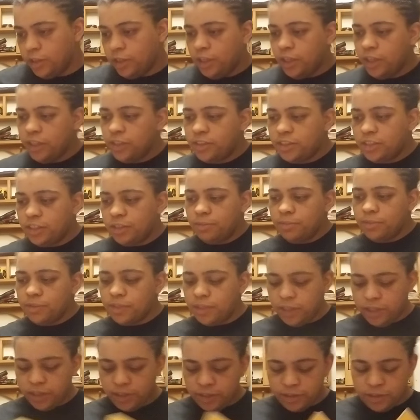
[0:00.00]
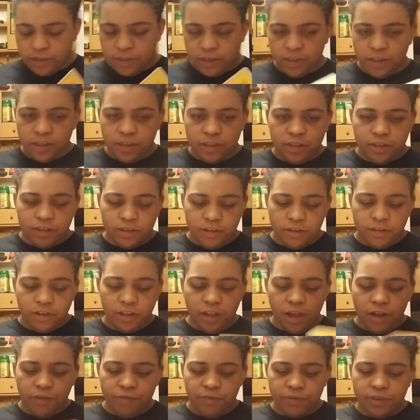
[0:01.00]
It seems like uh, the
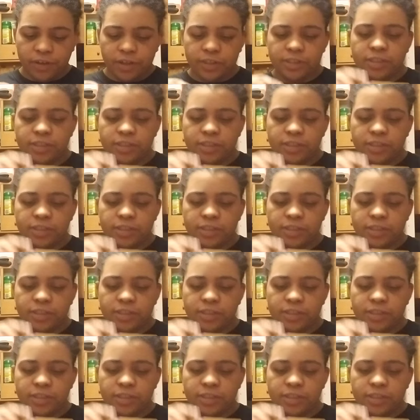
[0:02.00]
offer to